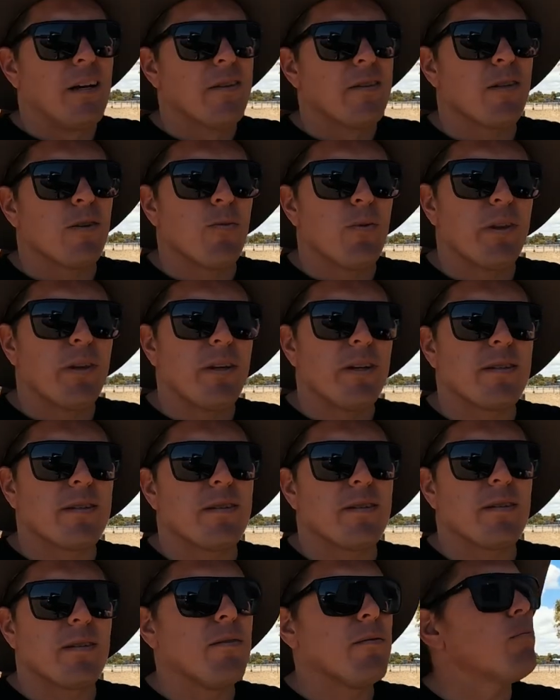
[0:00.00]
So with
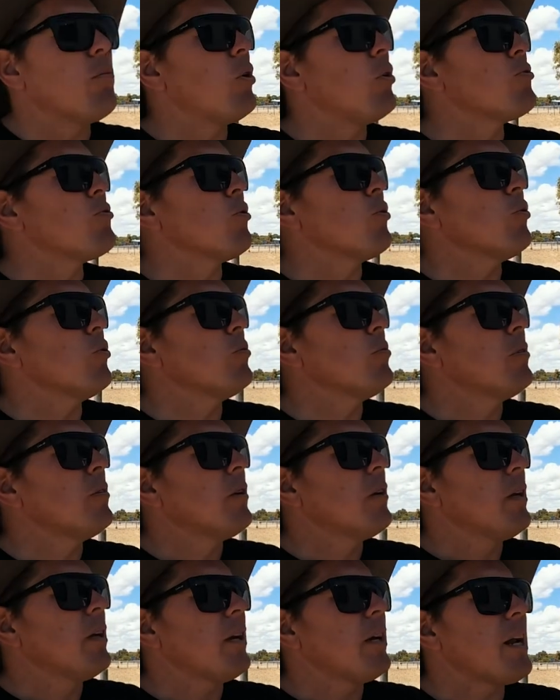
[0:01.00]
this module,
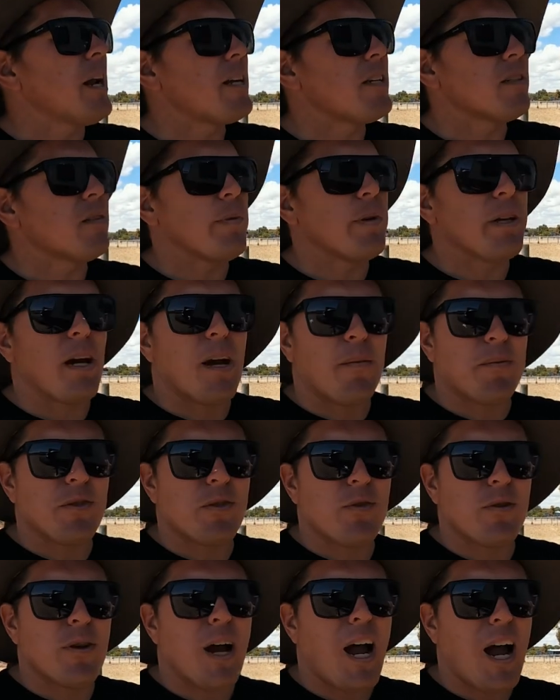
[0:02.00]
it has to be up
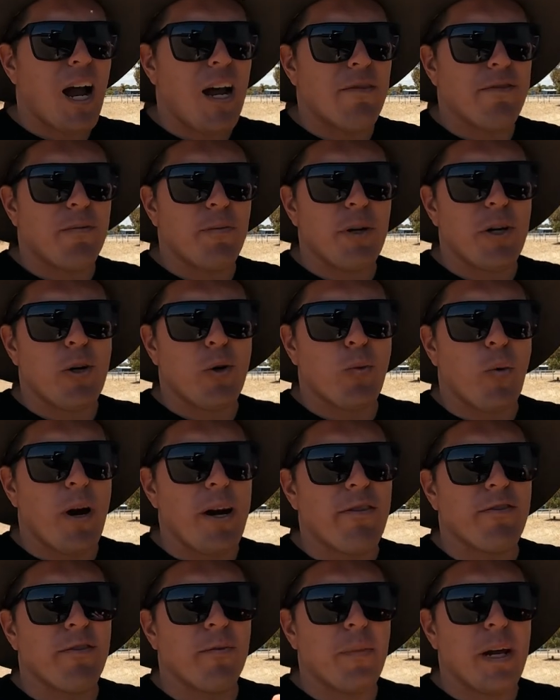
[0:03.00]
to 1/2 meter
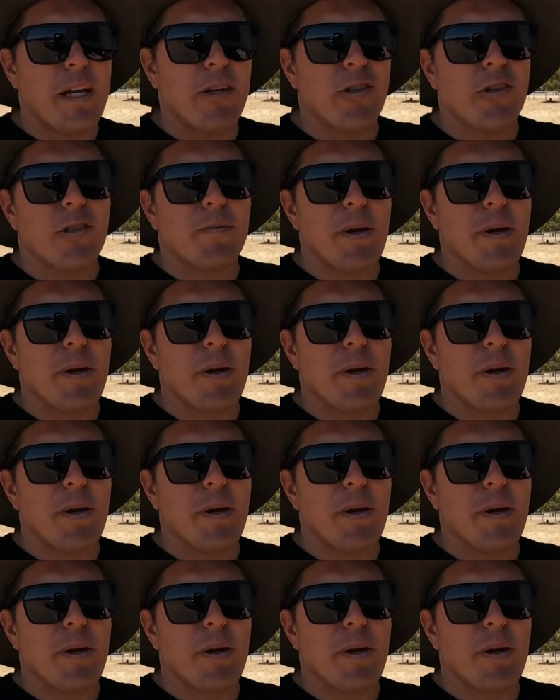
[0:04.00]
away from just